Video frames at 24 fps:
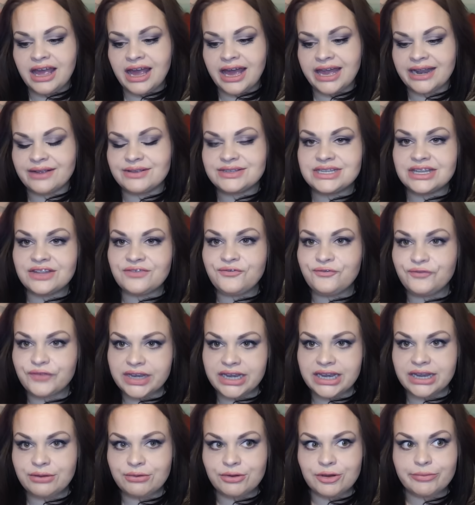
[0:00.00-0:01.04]
And I was in the
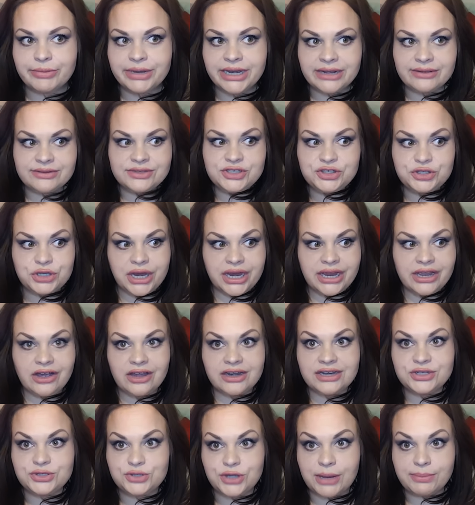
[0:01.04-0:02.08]
fitting room and I was trying
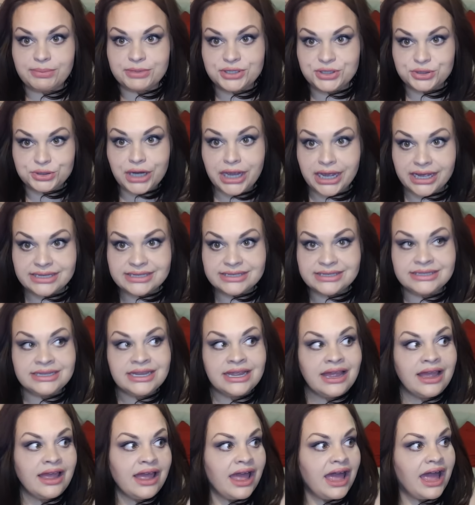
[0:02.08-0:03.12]
on a strapless dress.
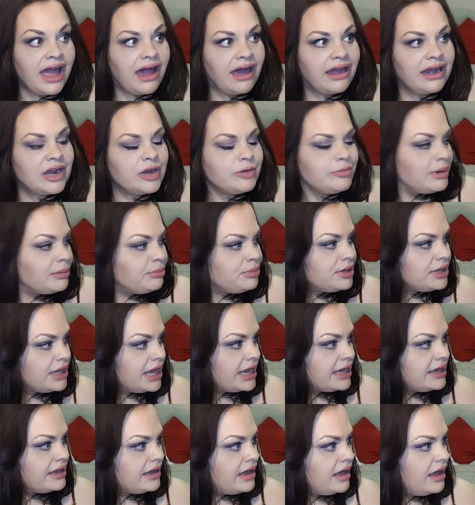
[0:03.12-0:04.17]
And I remember
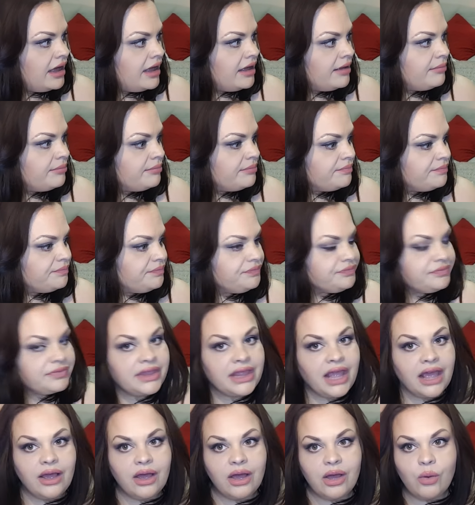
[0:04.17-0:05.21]
like um,
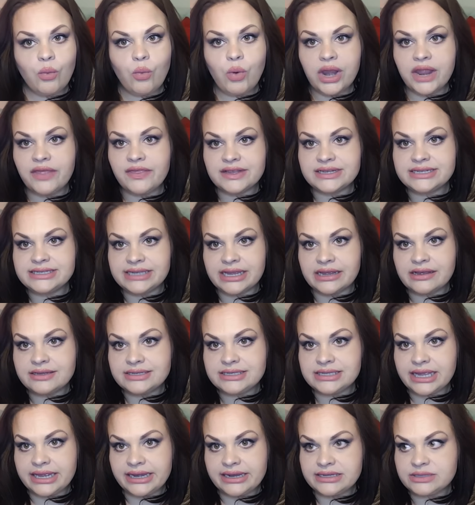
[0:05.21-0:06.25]
one of the
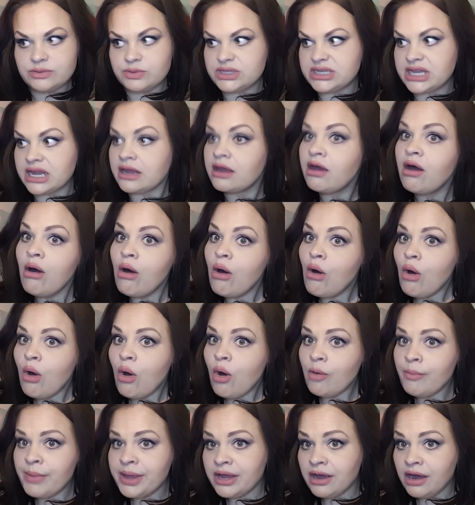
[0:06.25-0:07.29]
sales ladies was like,
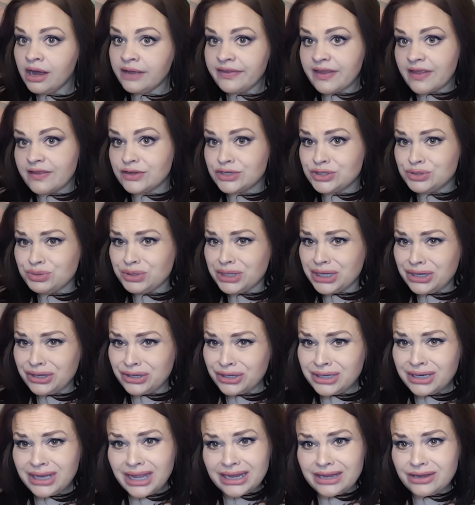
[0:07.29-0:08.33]
"Oh my god, that looks really
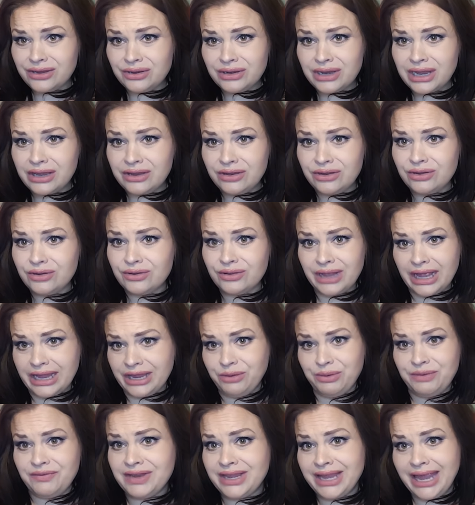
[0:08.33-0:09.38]
good!" Like you and you, like
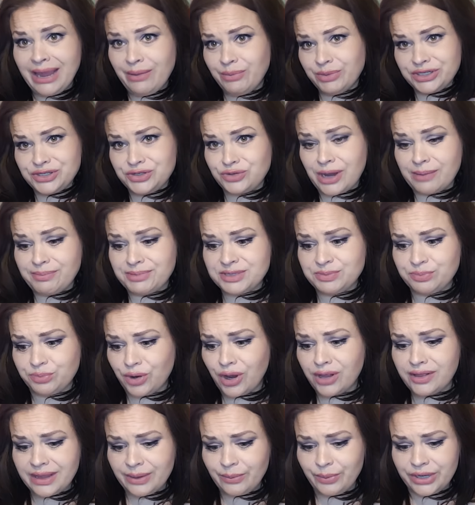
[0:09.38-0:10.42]
you even came with a strapless
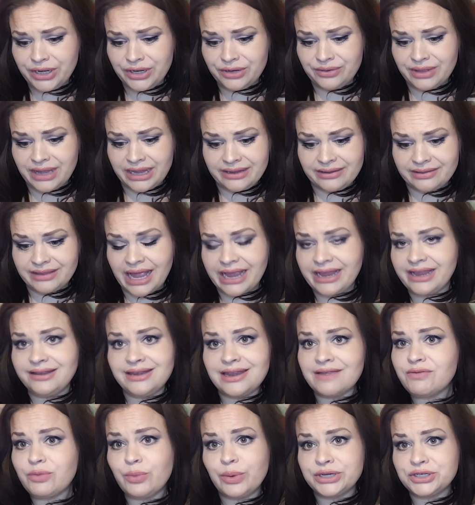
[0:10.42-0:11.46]
bra. Like what are you like? I
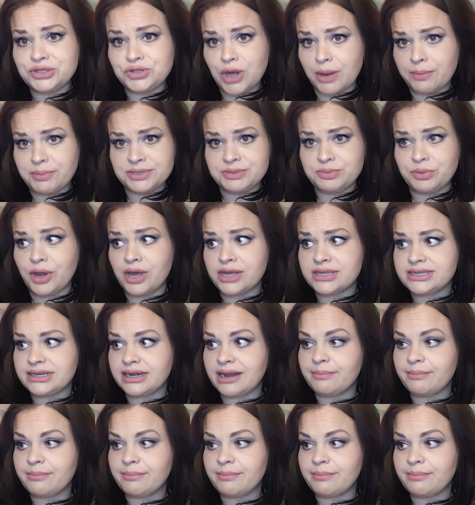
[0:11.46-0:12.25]
can never wear strapless bras.